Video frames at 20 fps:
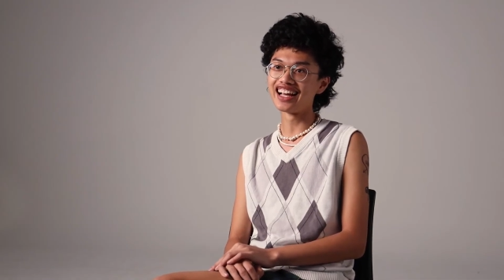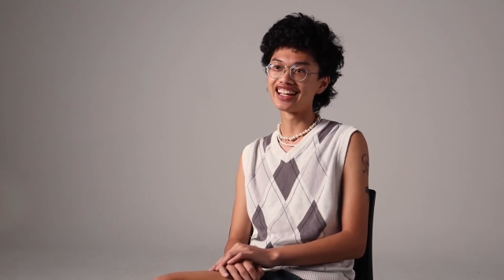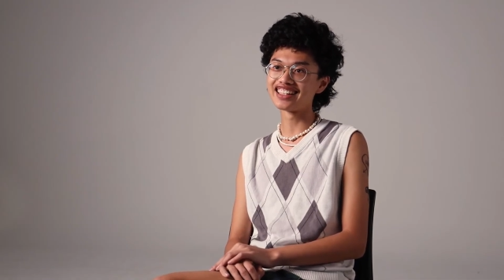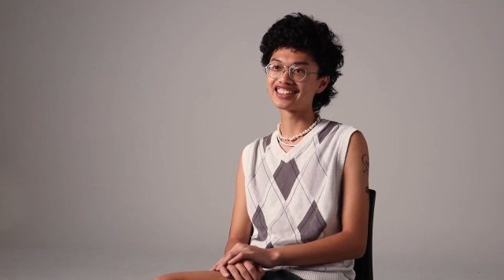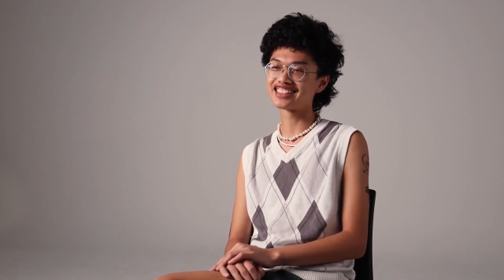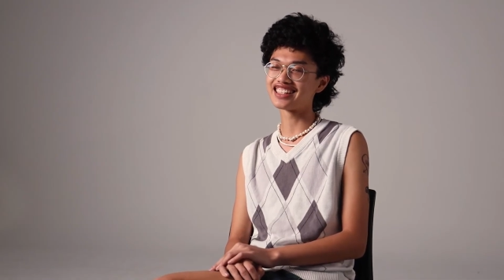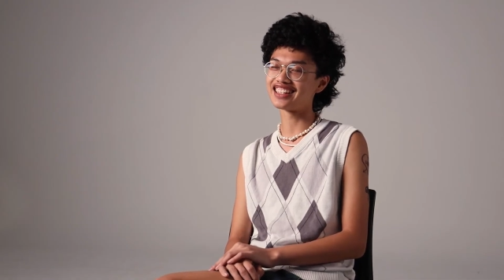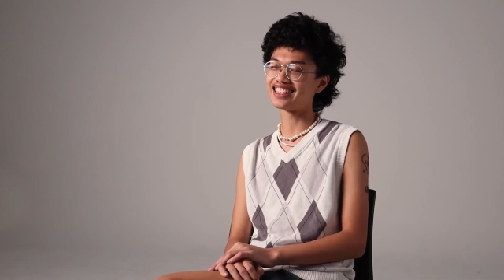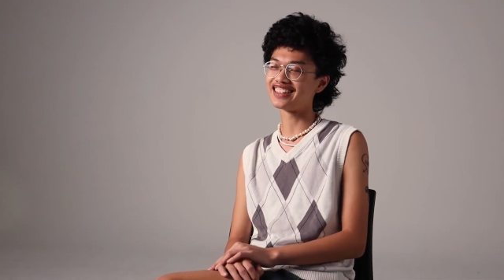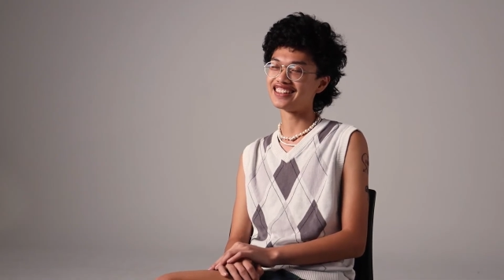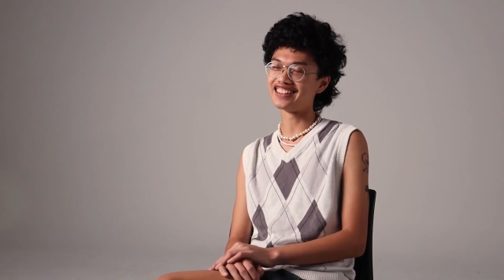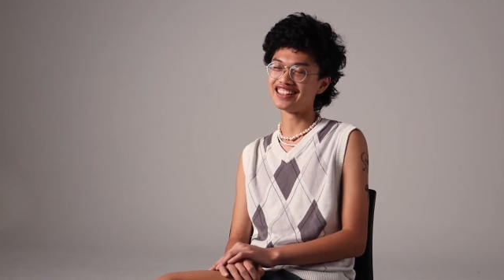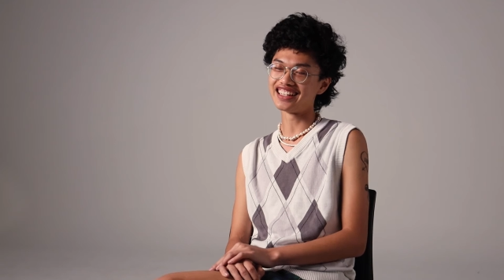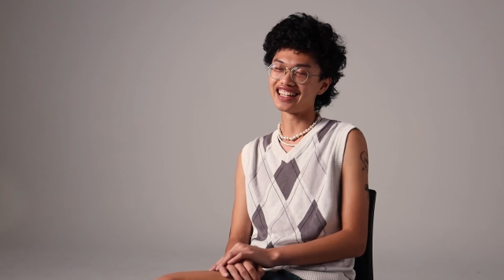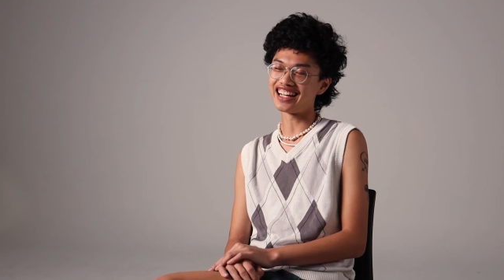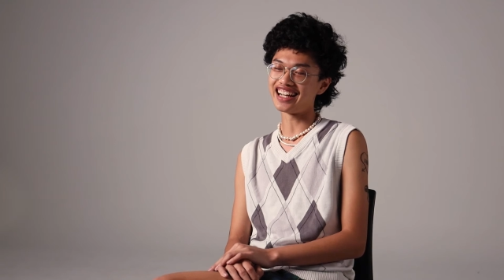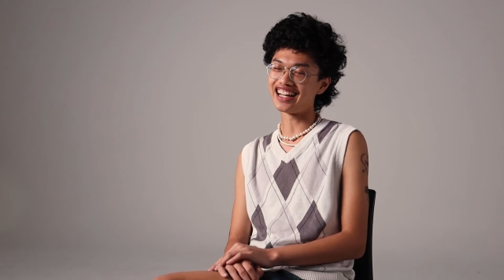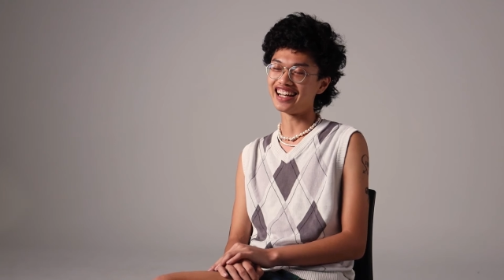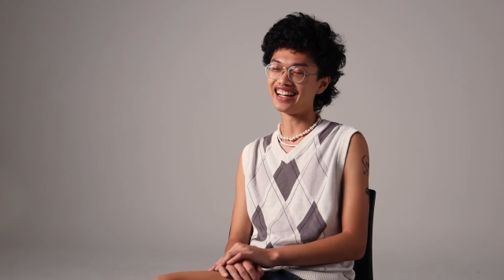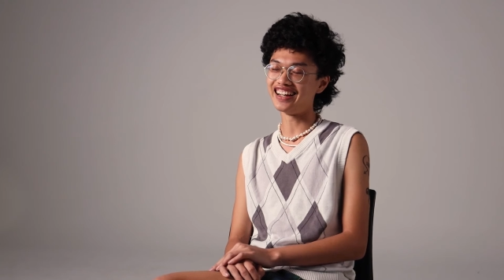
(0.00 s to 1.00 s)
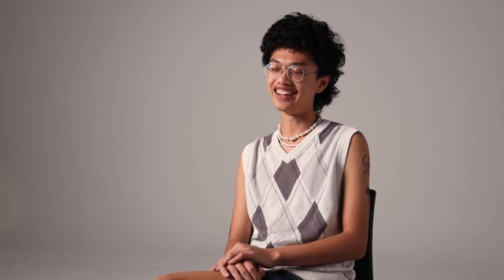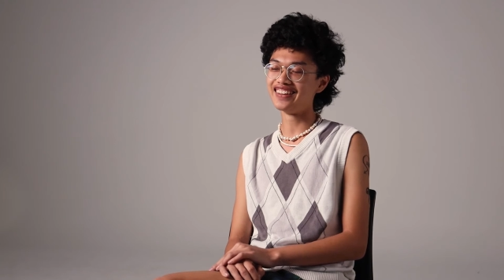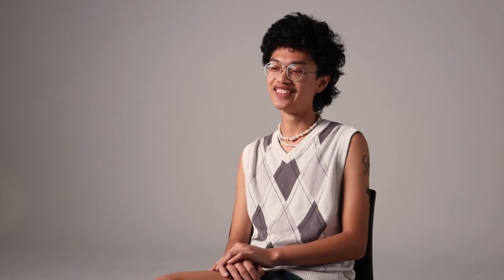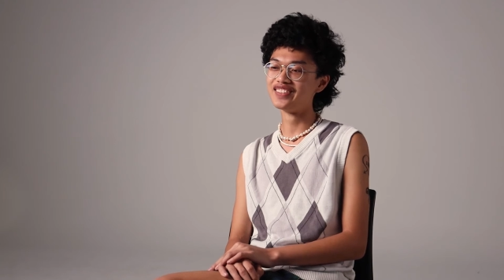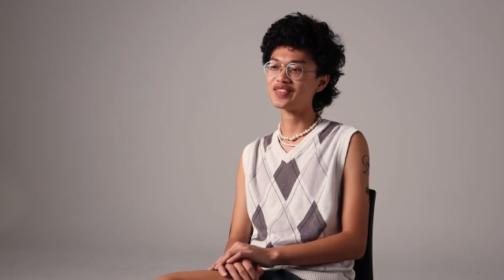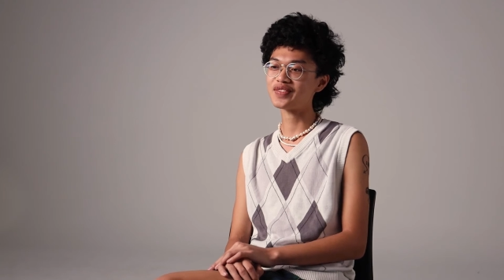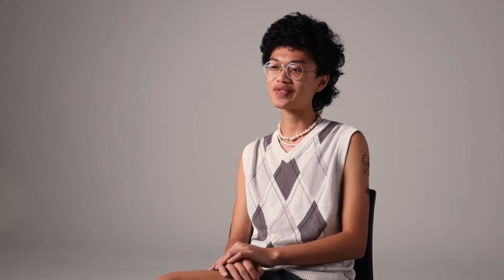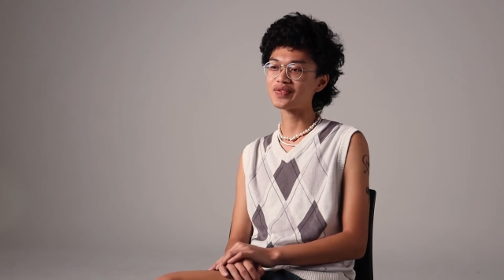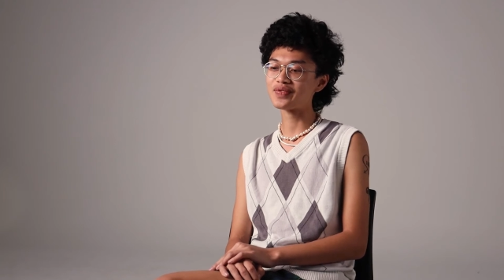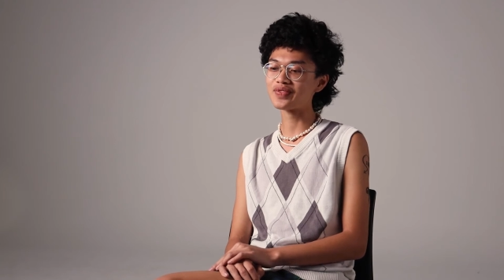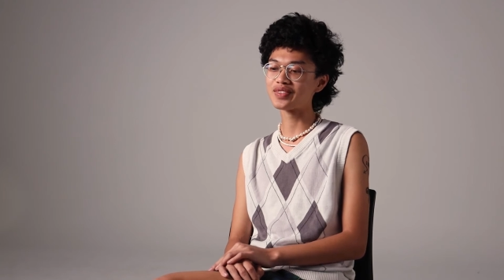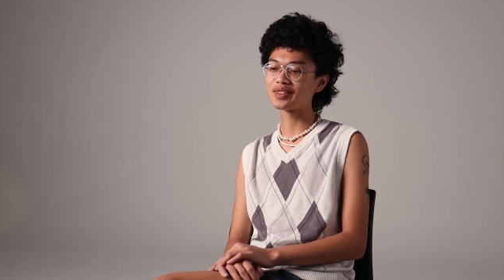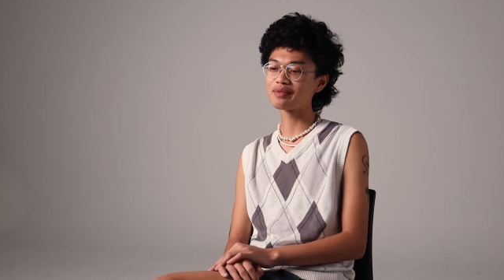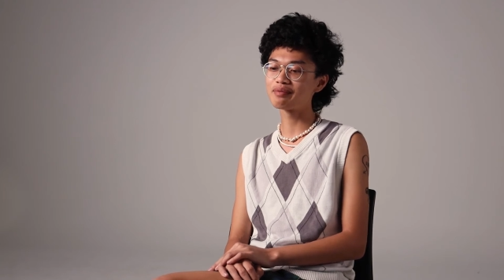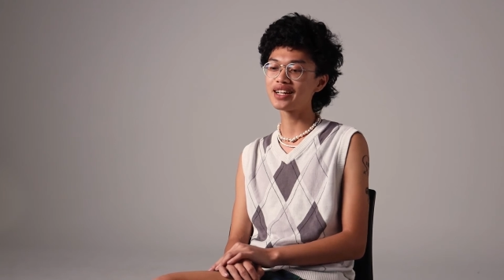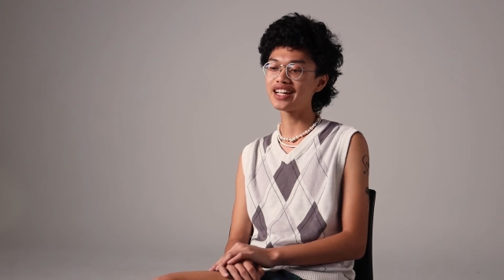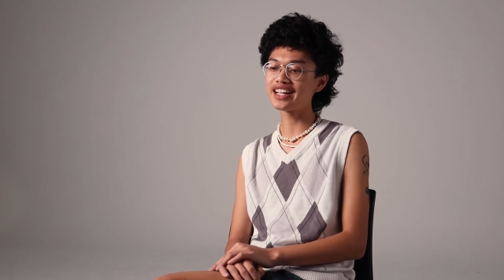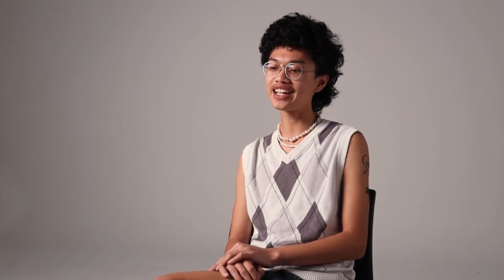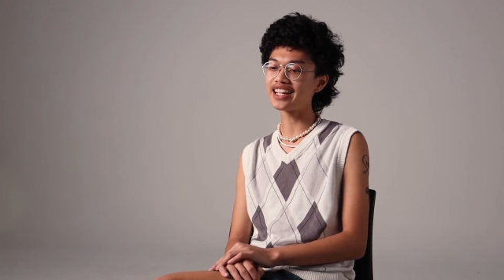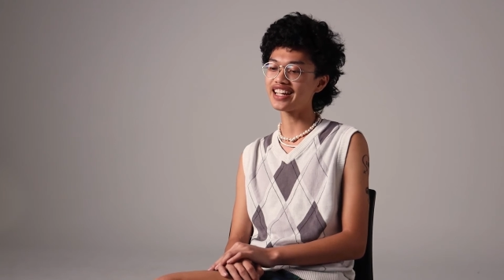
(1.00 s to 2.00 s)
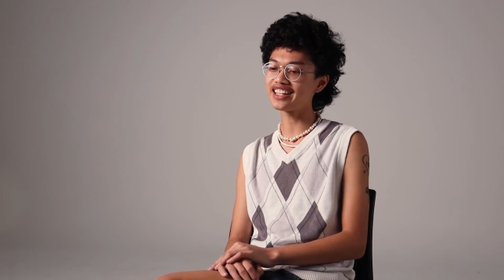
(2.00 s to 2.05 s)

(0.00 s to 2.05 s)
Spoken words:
So, but